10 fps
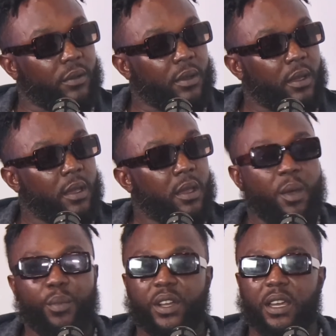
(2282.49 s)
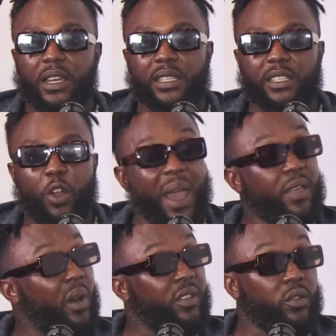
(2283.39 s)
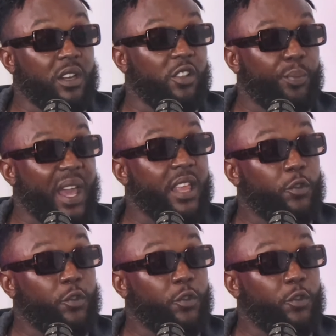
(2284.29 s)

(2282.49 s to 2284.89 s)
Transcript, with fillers: For sure. Because no matter whether you're good or bad,